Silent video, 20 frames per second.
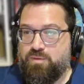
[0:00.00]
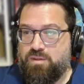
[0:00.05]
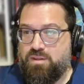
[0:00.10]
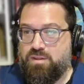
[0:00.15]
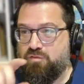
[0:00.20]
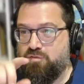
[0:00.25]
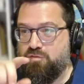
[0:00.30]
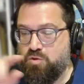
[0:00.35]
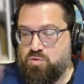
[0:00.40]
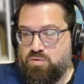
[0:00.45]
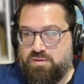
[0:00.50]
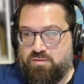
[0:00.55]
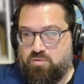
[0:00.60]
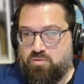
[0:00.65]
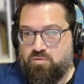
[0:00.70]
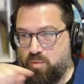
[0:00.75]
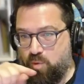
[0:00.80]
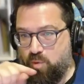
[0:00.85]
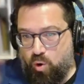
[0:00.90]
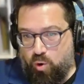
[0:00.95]
if you
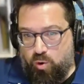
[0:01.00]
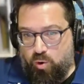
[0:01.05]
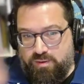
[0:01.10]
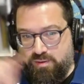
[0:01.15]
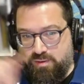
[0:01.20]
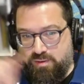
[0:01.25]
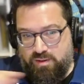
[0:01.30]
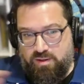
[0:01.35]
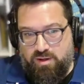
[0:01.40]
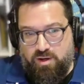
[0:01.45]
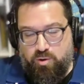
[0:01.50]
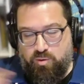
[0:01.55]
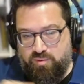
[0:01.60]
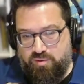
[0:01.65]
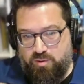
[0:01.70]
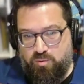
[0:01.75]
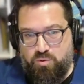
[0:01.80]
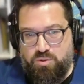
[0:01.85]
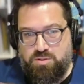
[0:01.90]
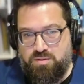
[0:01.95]
describe all the scenarios
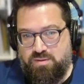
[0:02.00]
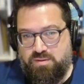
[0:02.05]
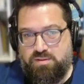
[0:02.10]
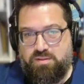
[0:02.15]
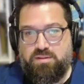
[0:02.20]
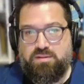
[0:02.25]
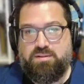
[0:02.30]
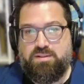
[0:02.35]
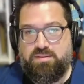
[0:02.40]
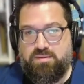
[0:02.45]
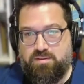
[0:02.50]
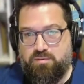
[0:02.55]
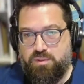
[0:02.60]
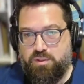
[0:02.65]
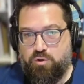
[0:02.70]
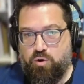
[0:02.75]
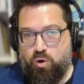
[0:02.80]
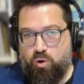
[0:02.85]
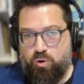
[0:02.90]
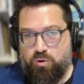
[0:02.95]
in which the skill needs to be
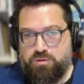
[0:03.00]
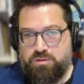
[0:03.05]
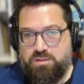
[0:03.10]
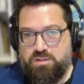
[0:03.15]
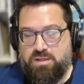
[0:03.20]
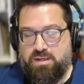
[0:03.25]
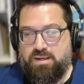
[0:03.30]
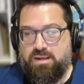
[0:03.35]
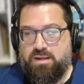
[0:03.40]
called,